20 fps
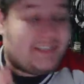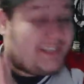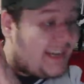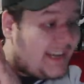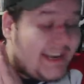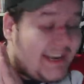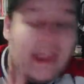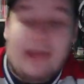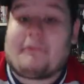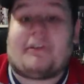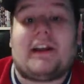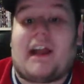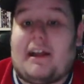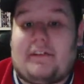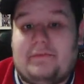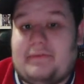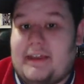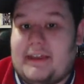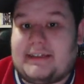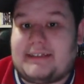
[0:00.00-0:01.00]
It never got
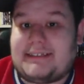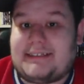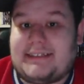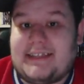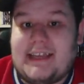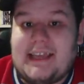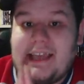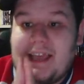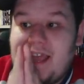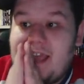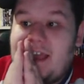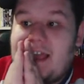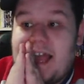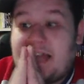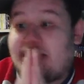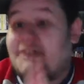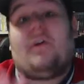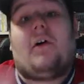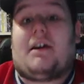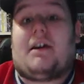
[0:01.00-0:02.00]
fixed,
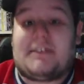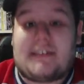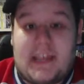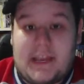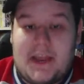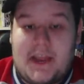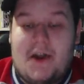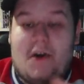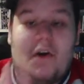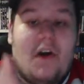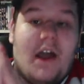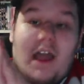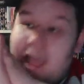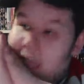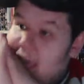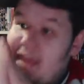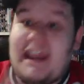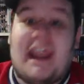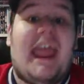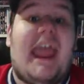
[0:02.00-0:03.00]
as far as I know.
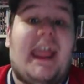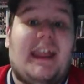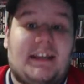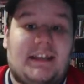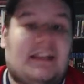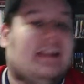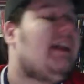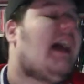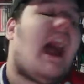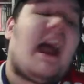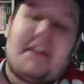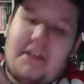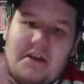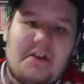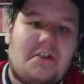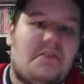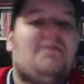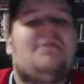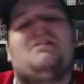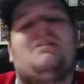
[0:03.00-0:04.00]
And I hated it. I
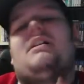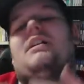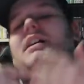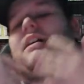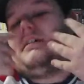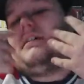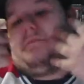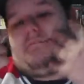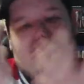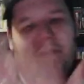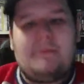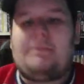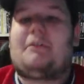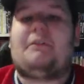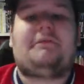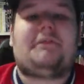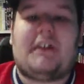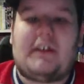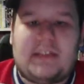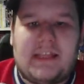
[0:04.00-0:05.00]
know people
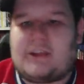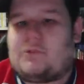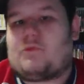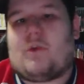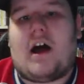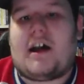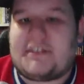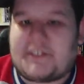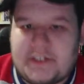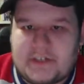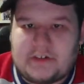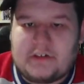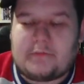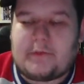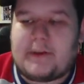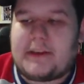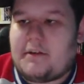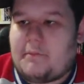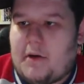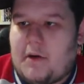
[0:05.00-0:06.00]
have done like roster
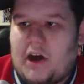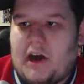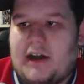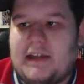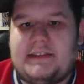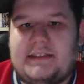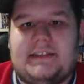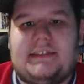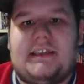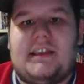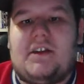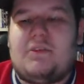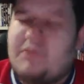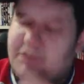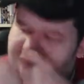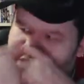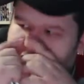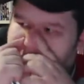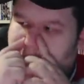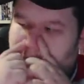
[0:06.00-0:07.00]
arena mods,
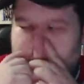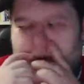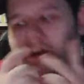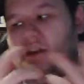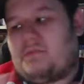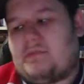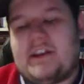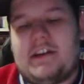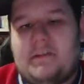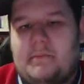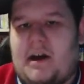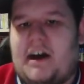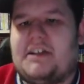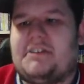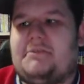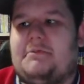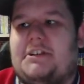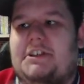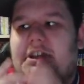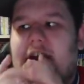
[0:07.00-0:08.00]
which
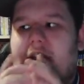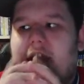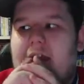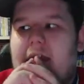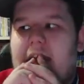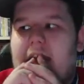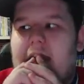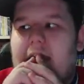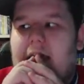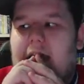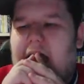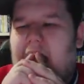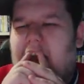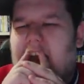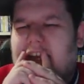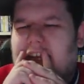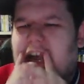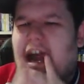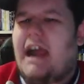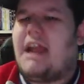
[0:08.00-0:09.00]
I
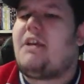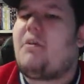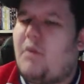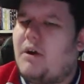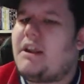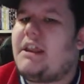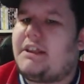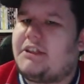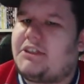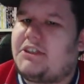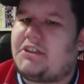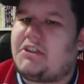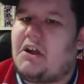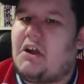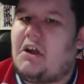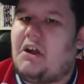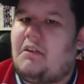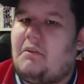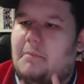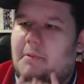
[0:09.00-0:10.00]
kind of want to
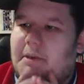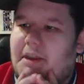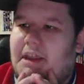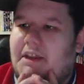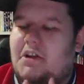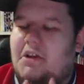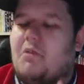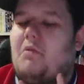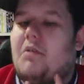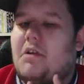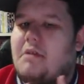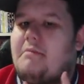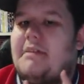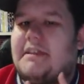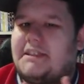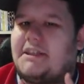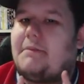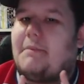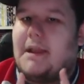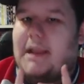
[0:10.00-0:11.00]
install, but I don't want to
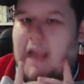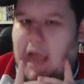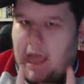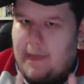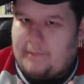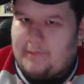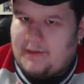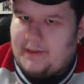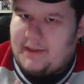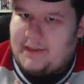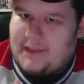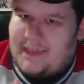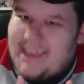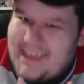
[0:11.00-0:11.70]
mess up my copy.